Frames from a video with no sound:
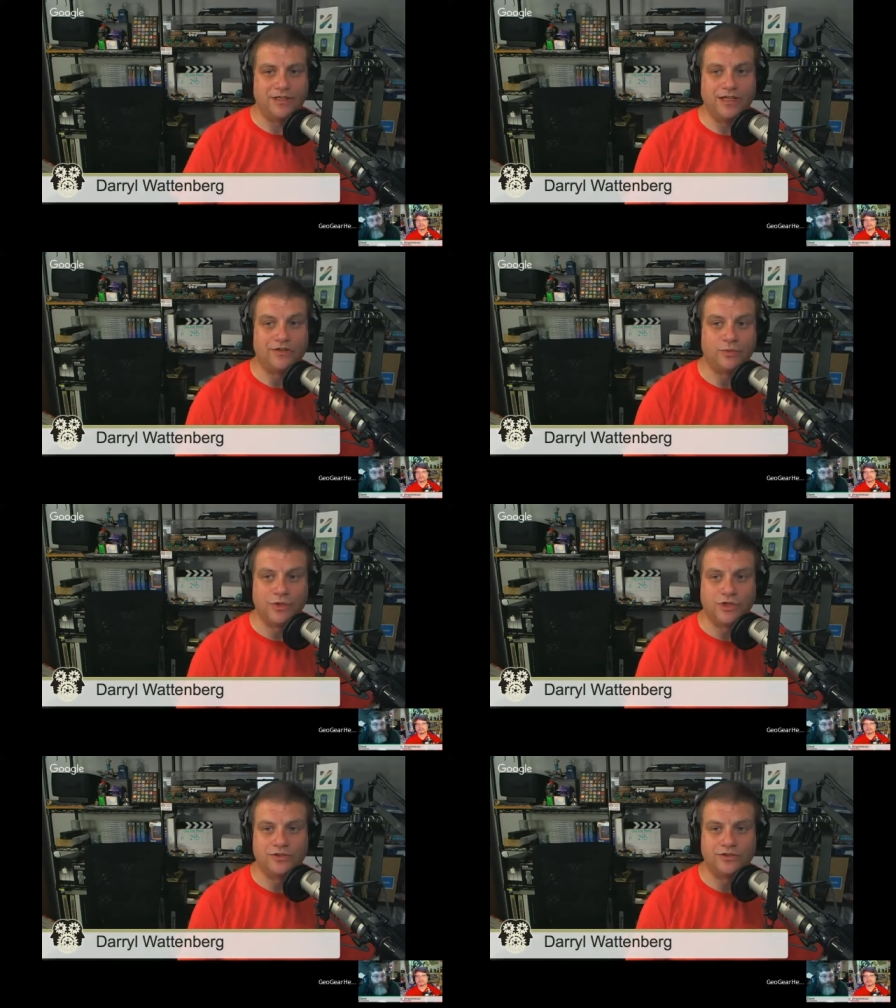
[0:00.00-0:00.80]
that's
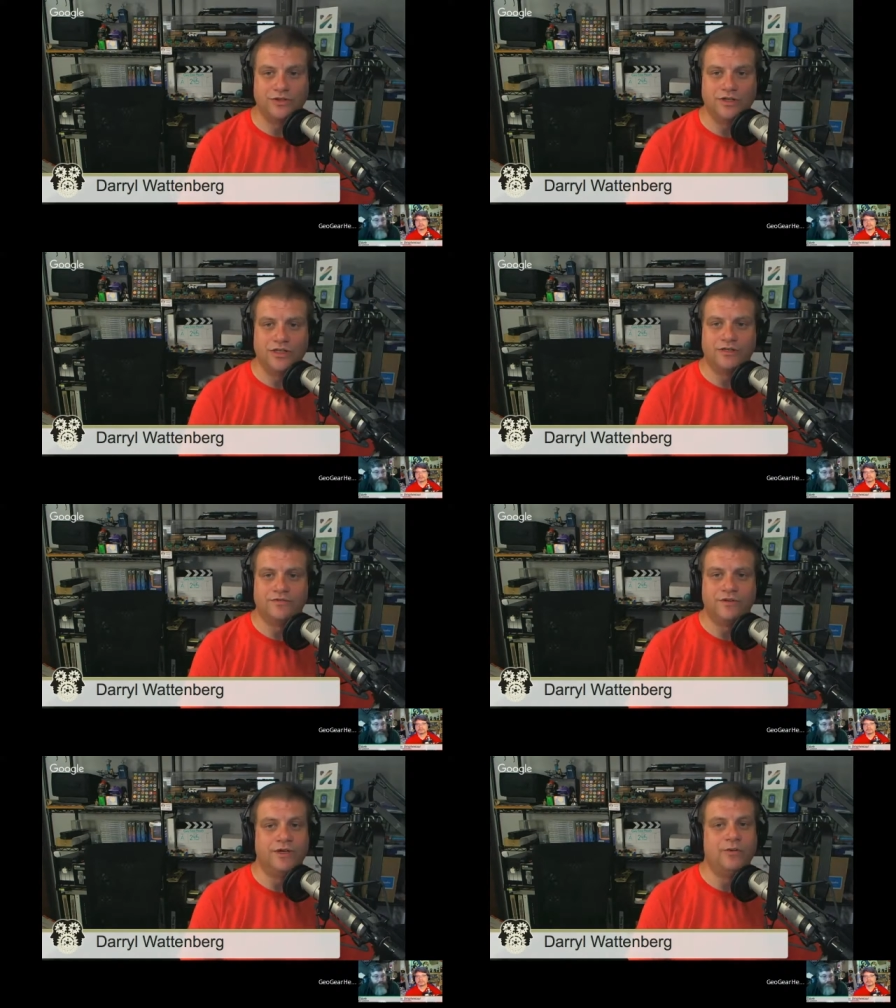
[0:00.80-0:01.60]
worked
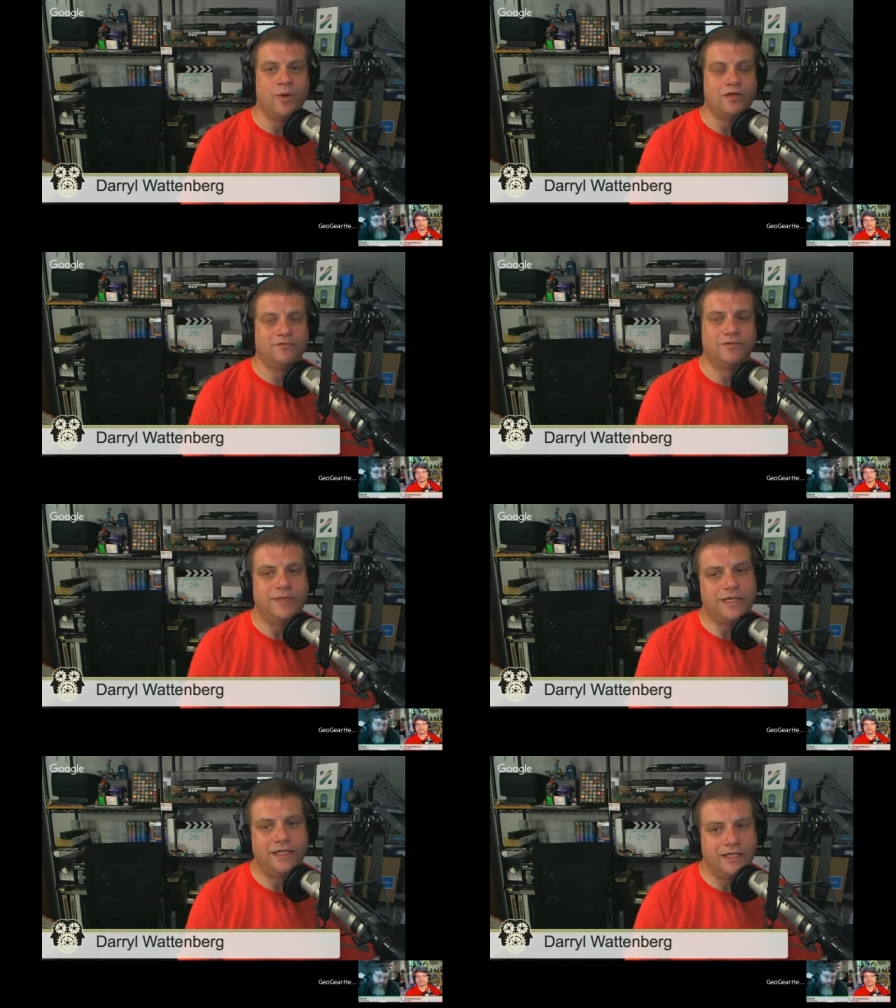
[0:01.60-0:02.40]
very well for
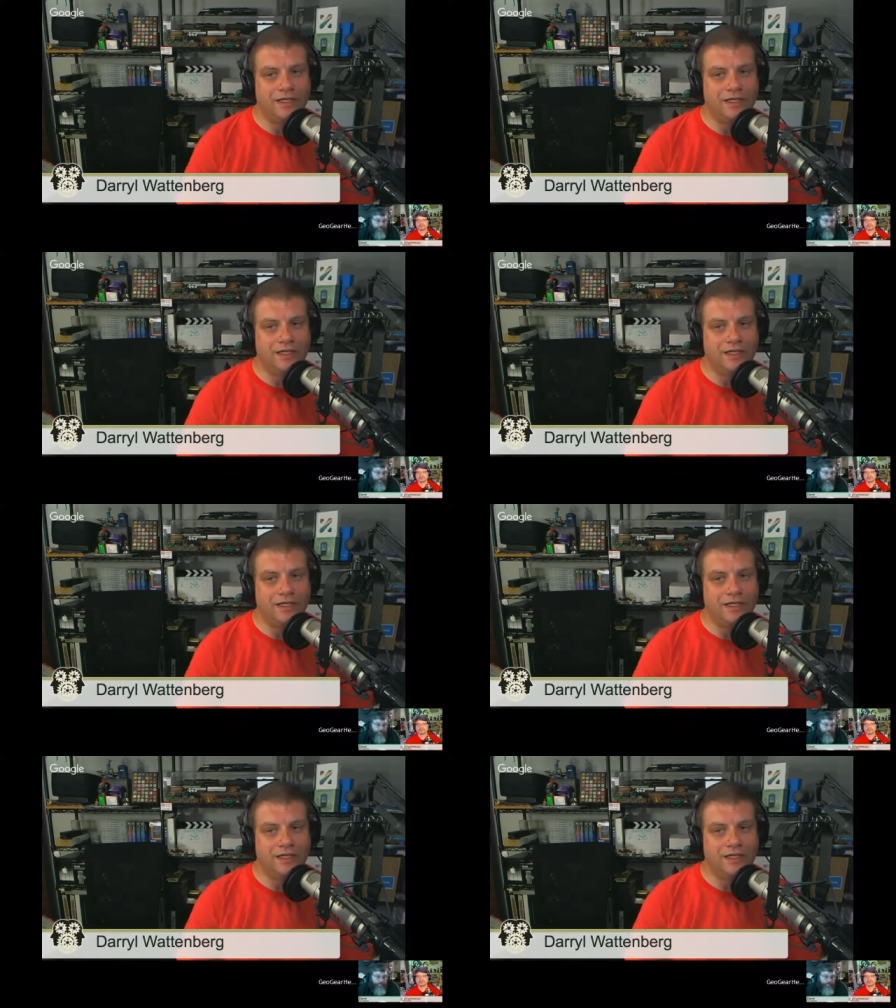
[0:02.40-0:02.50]
me.